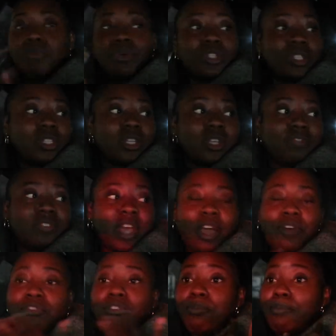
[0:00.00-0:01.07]
a positive
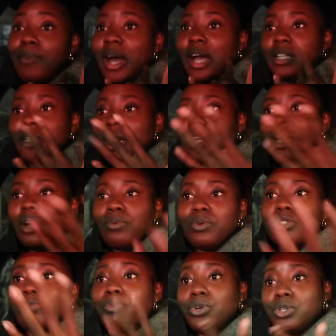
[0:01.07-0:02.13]
day from my side. I
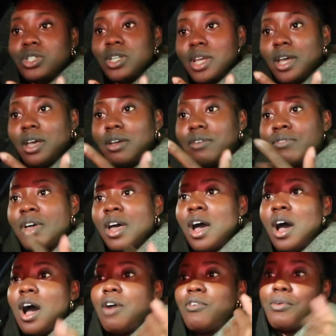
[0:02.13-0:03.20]
was positive.
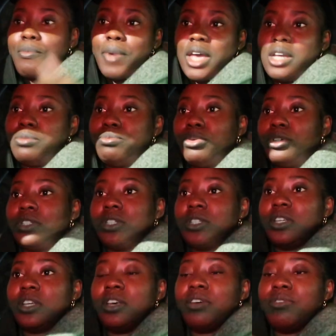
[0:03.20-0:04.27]
I remain
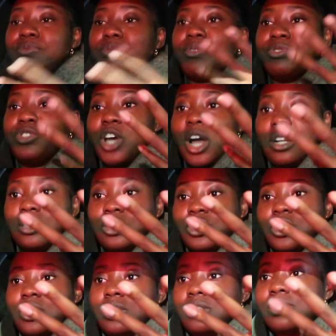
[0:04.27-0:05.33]
positive with
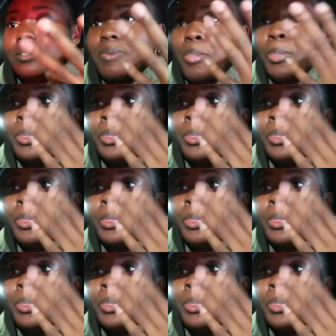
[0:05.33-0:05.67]
challenges,